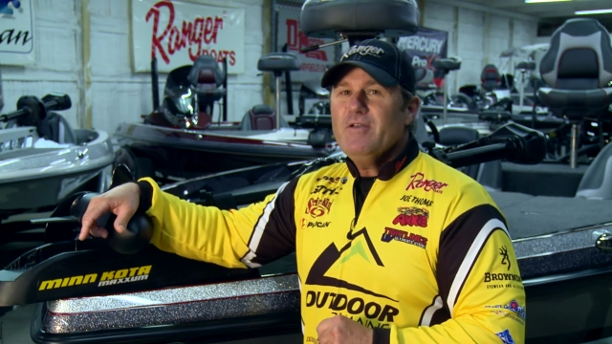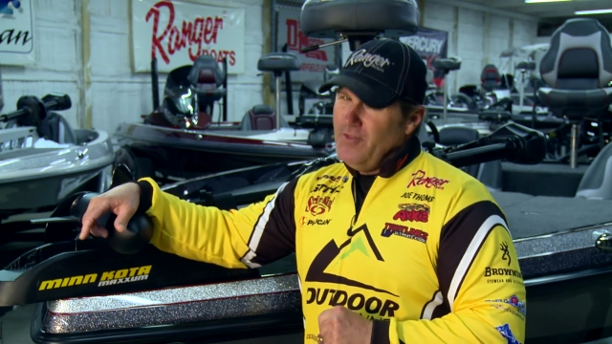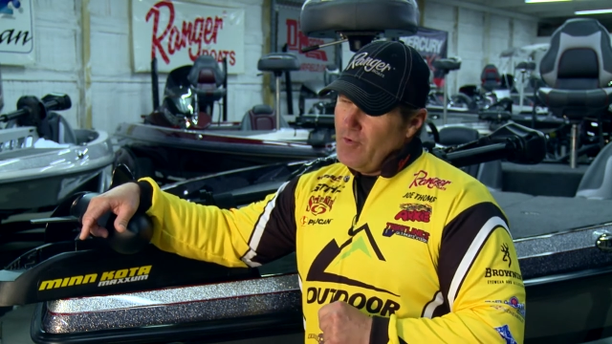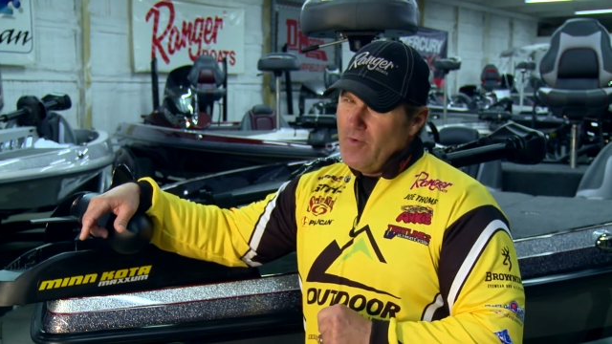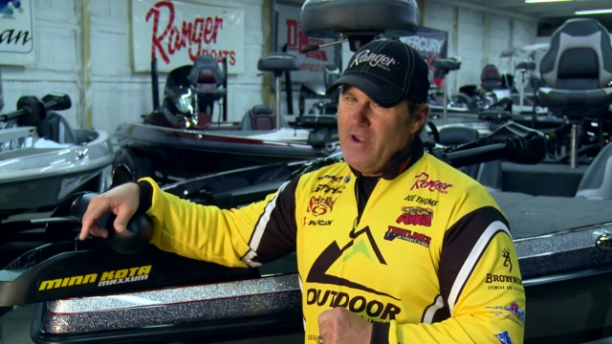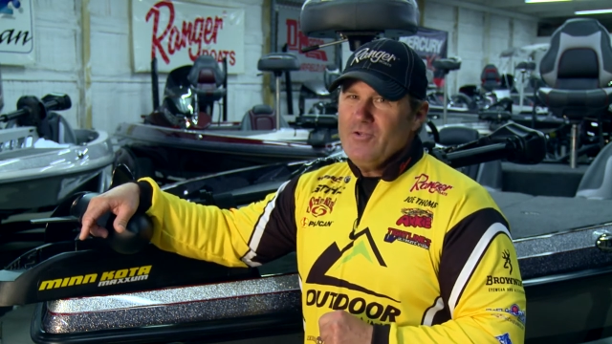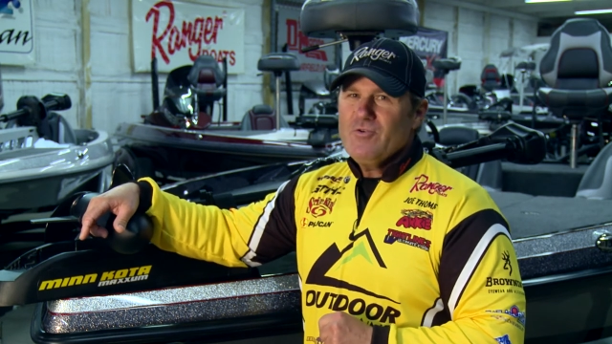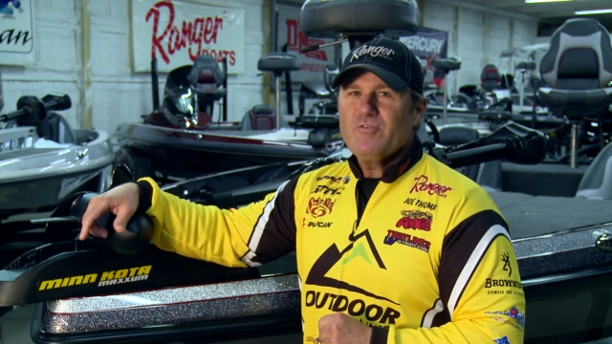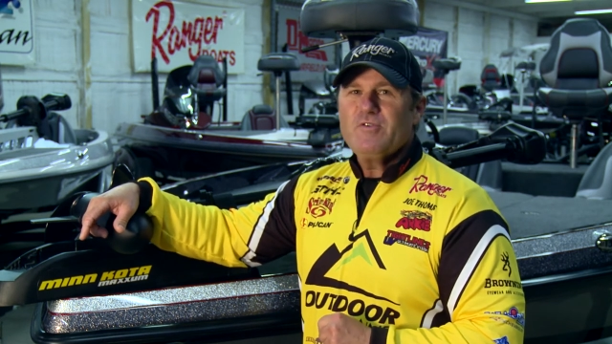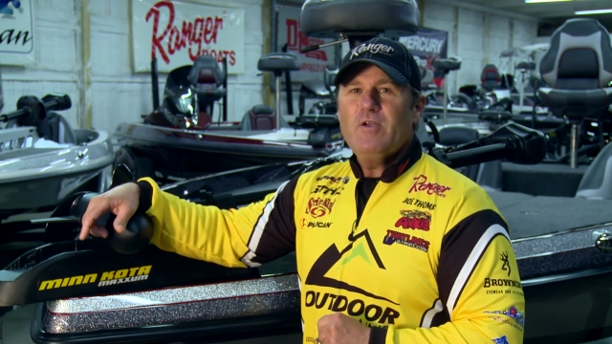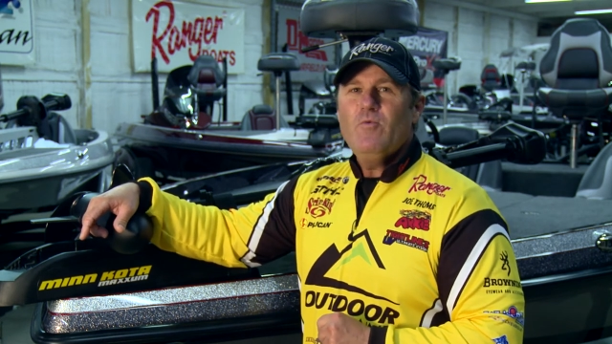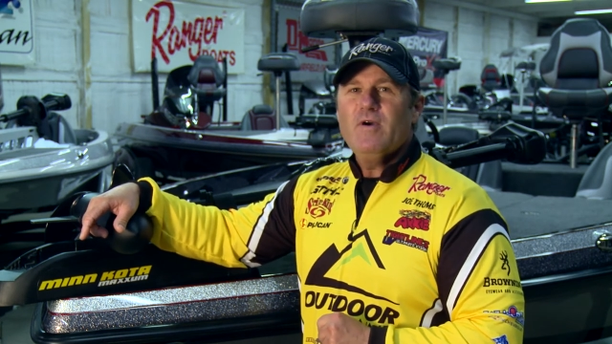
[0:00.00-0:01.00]
the Ranger
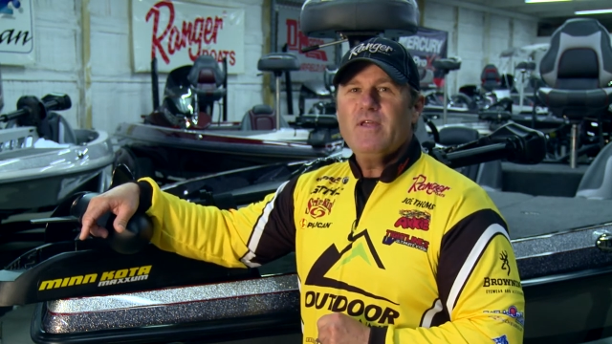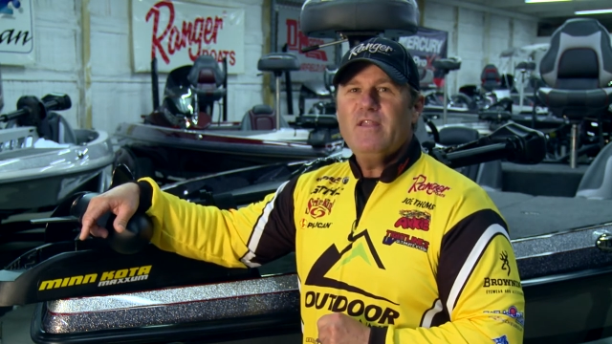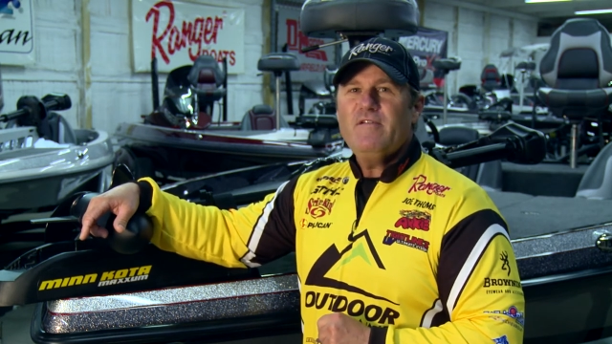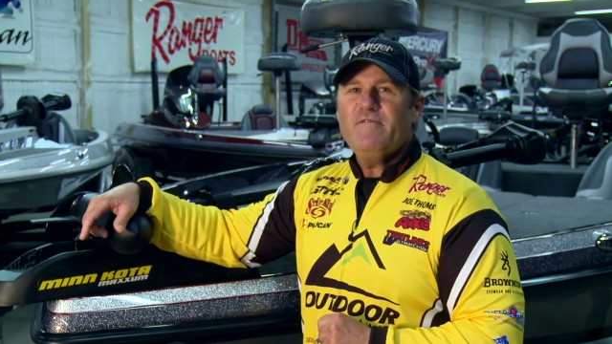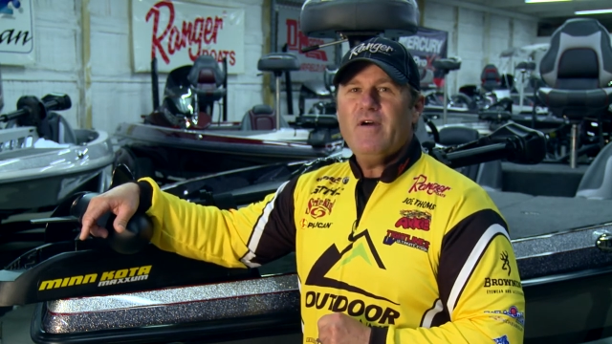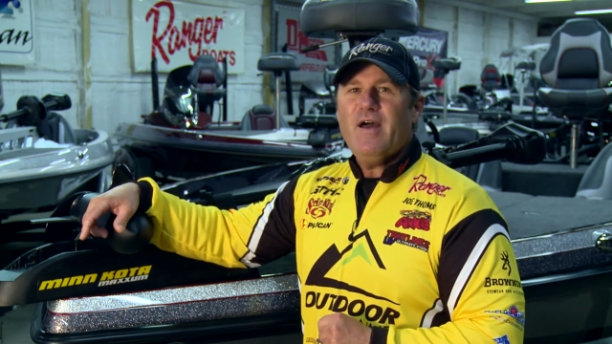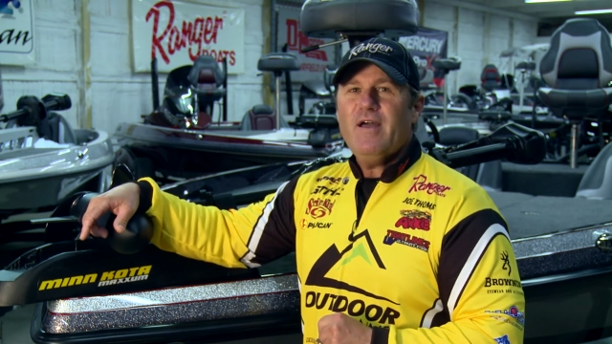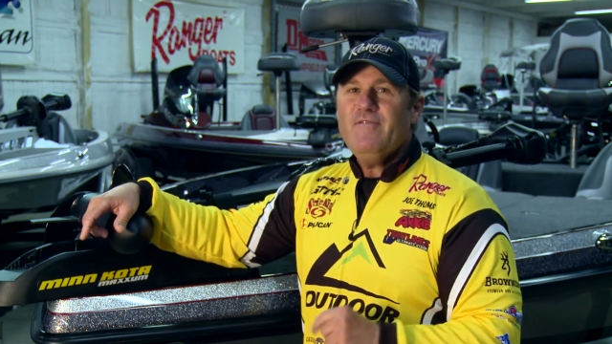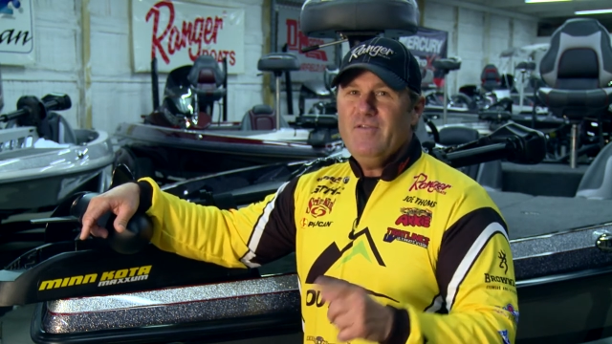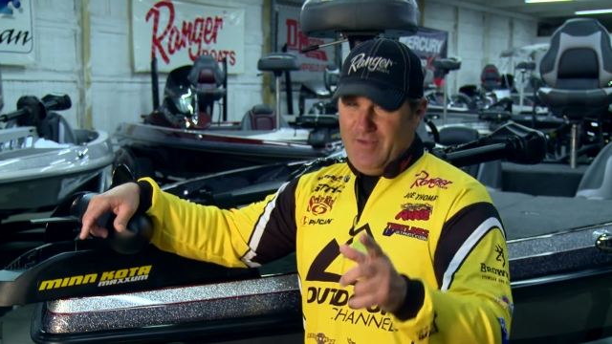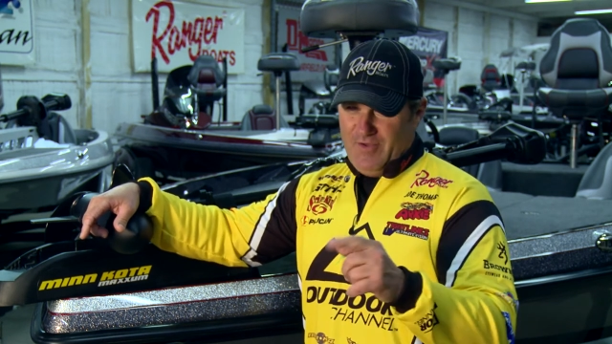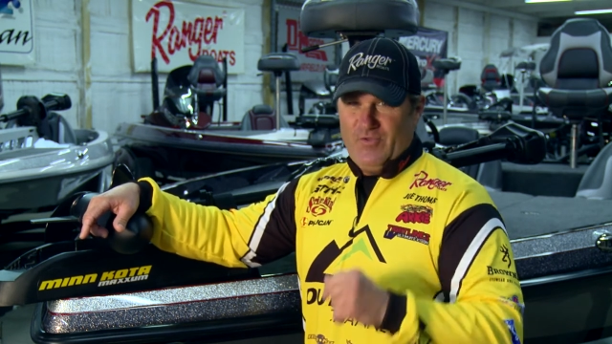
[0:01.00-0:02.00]
Z185
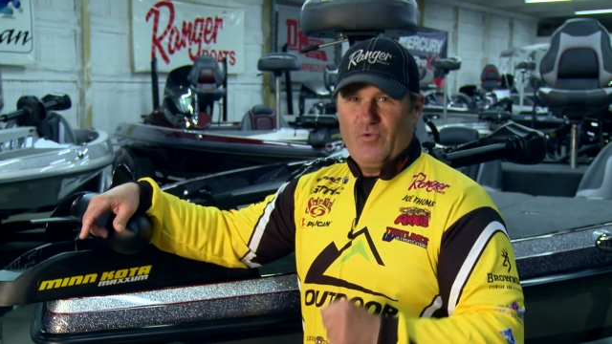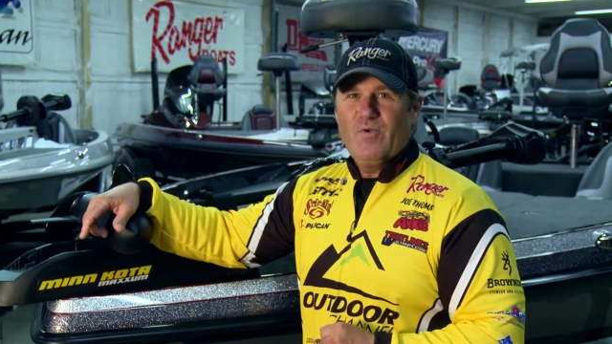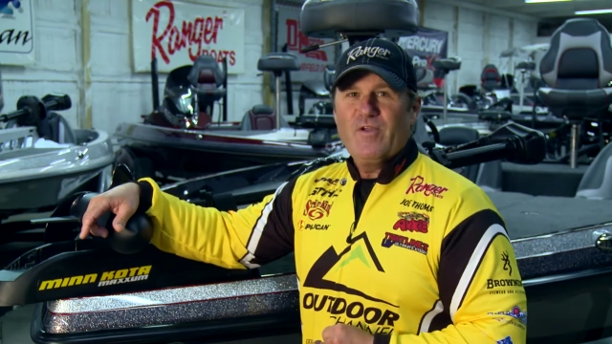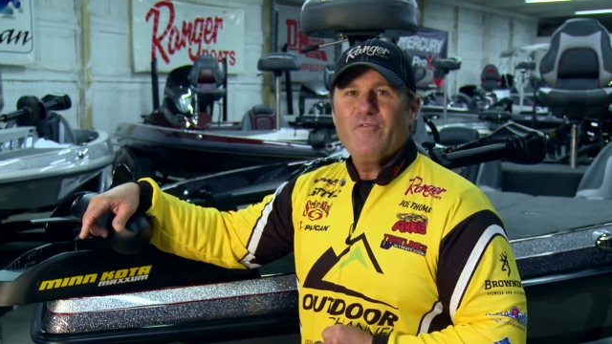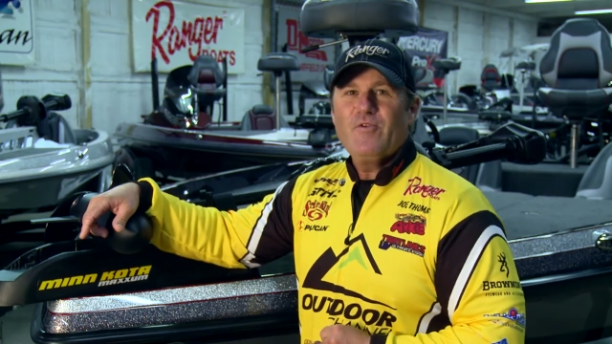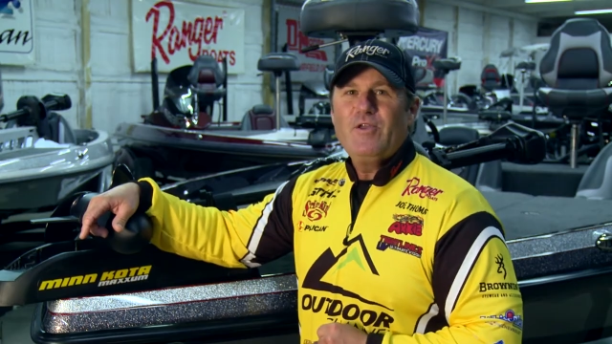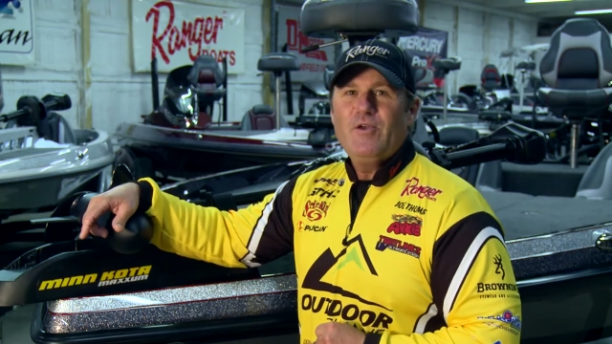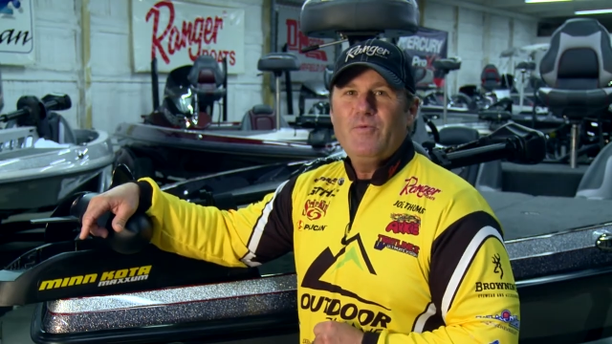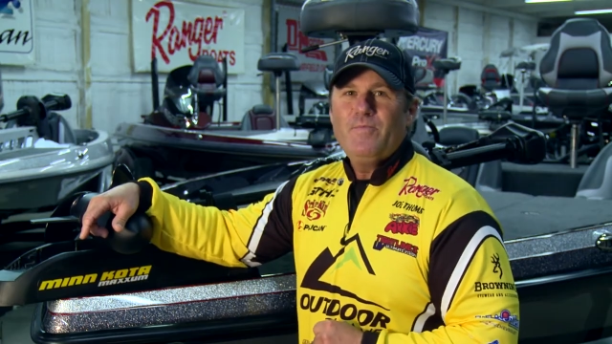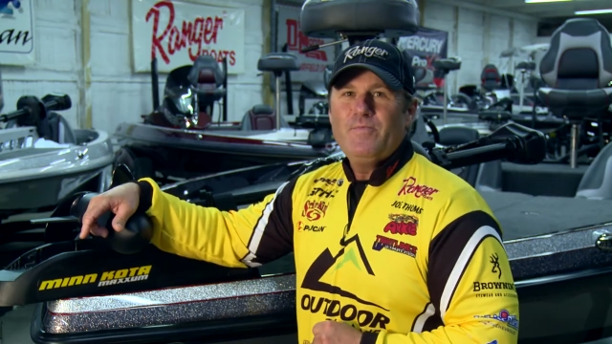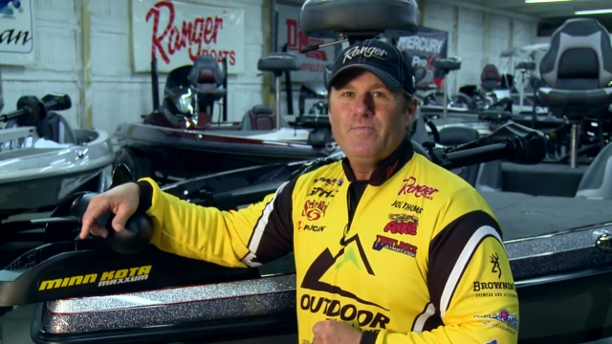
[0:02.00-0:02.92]
is the rig for you.